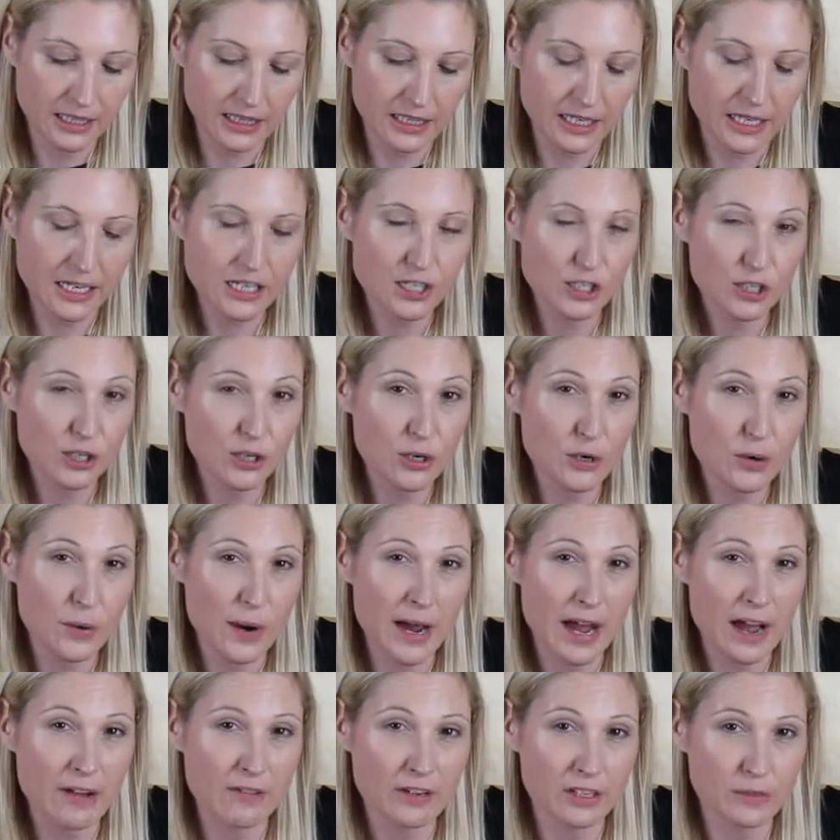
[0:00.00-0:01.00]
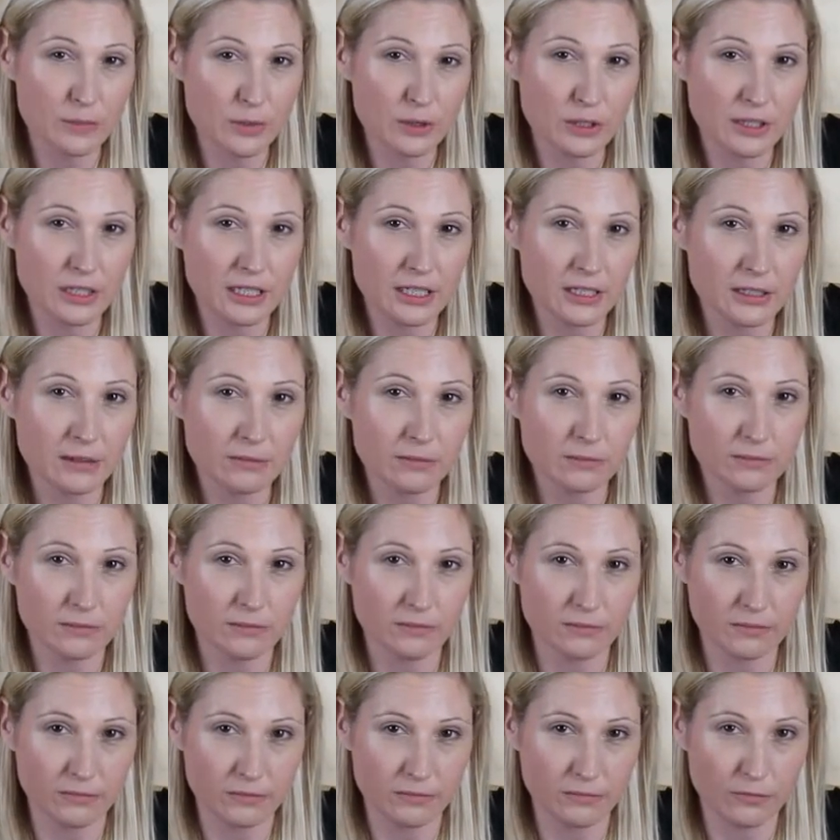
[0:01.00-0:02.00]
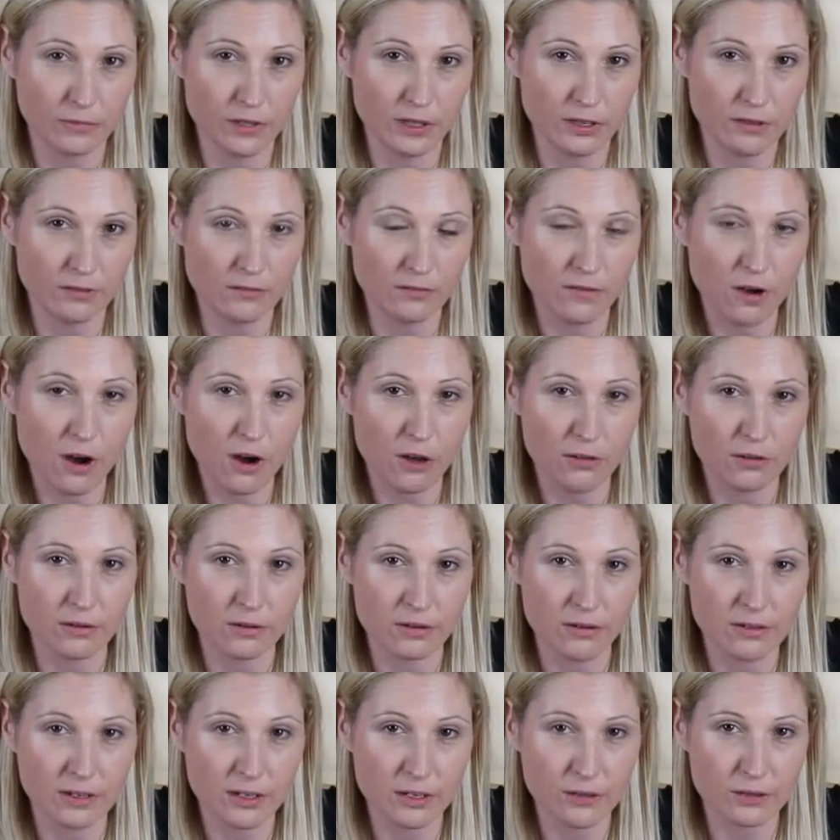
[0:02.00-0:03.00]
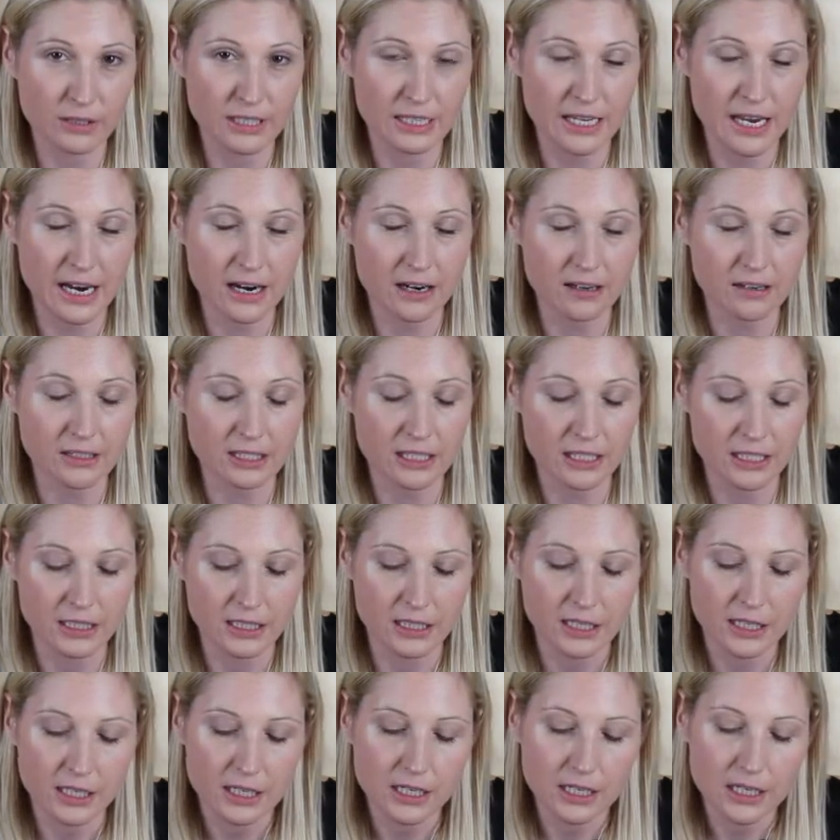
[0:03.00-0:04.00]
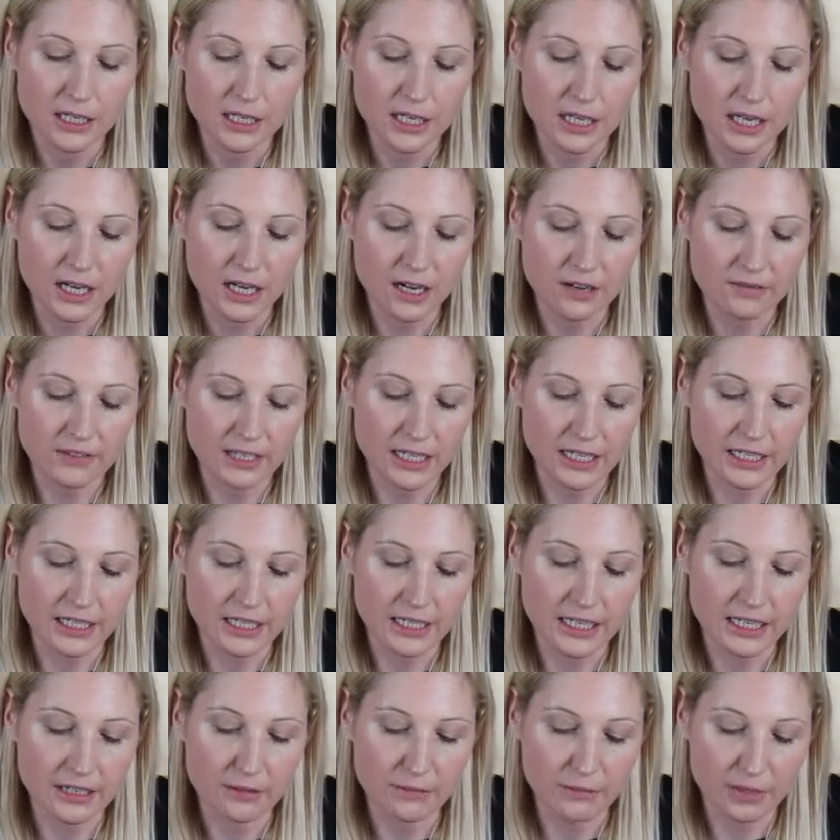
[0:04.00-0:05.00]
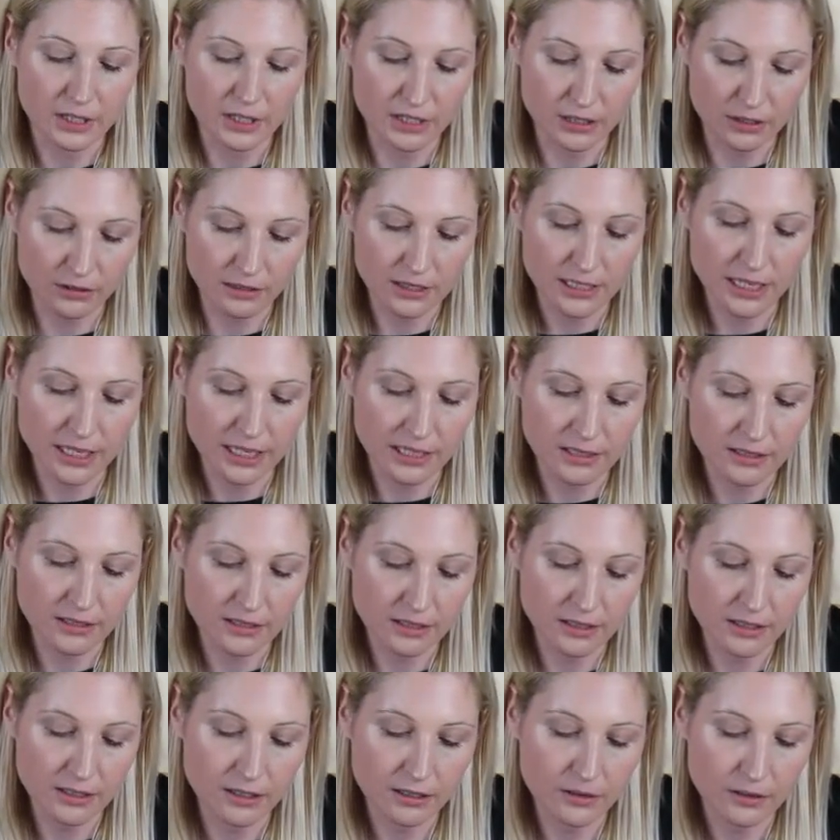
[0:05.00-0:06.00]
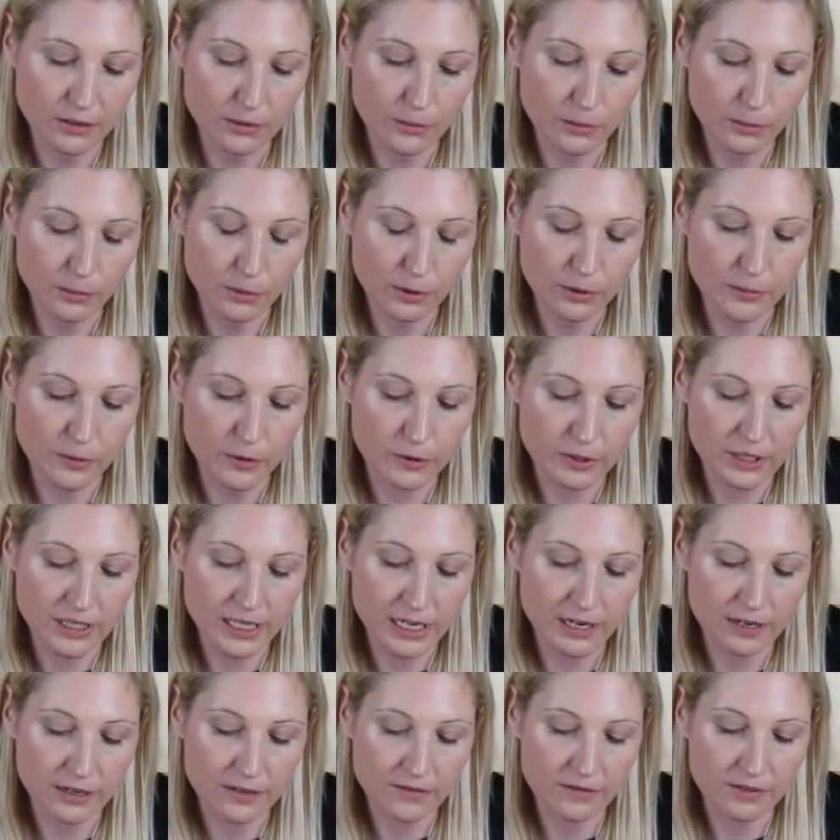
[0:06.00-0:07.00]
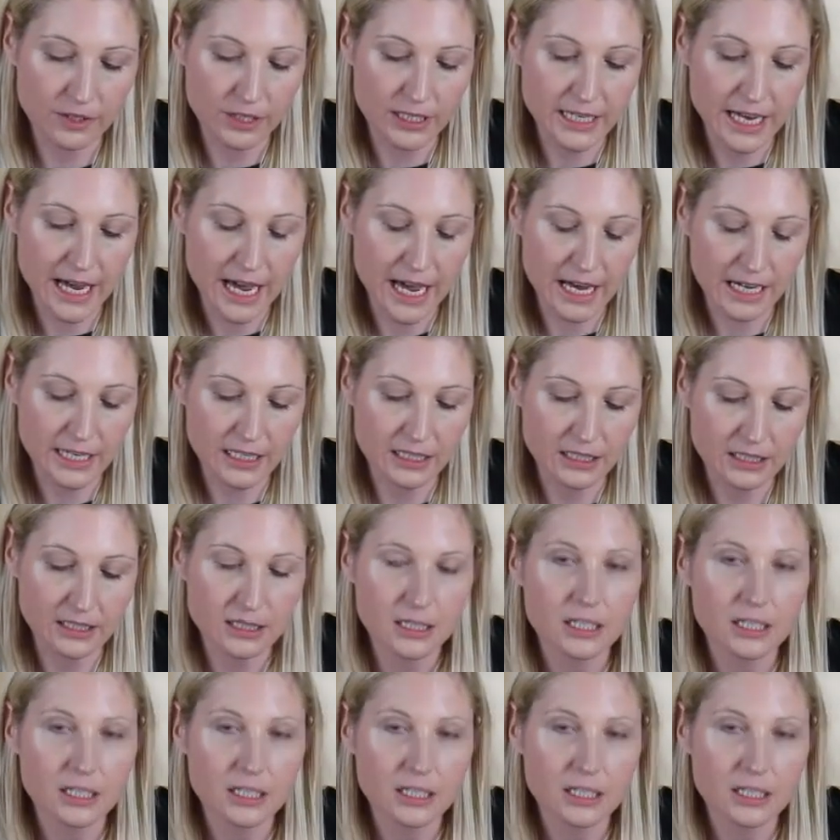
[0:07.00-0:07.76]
the issue you have is mostly with your father, that you're scared of telling him because you said, you're more scared of your dad.